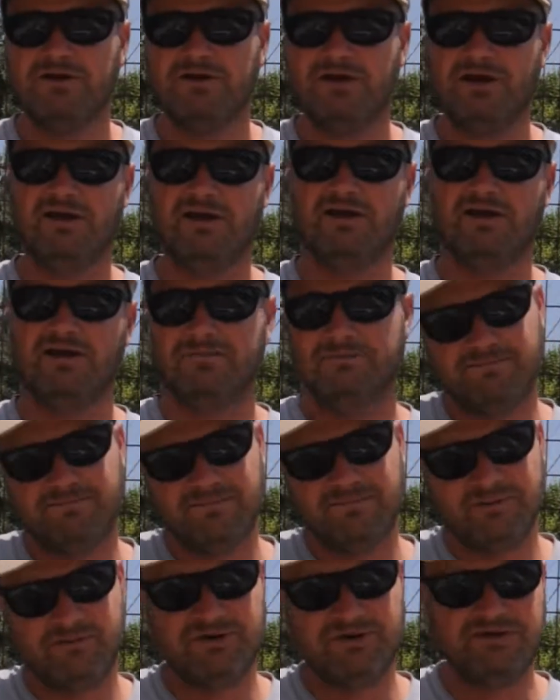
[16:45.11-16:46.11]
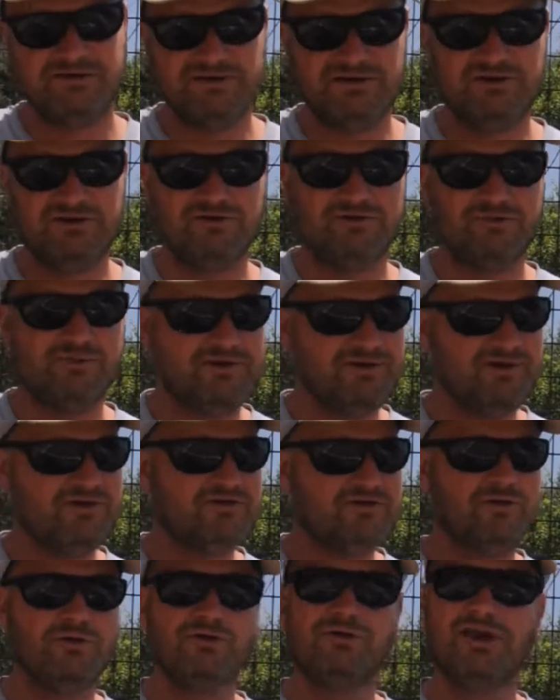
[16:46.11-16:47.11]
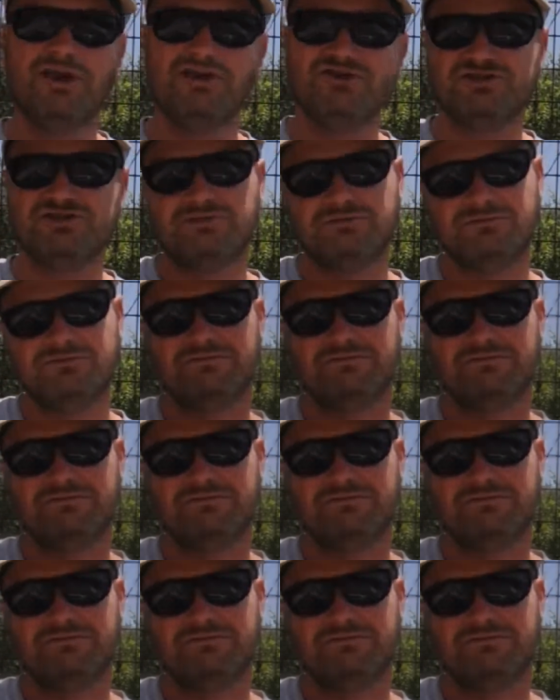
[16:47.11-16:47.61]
But depending on your location,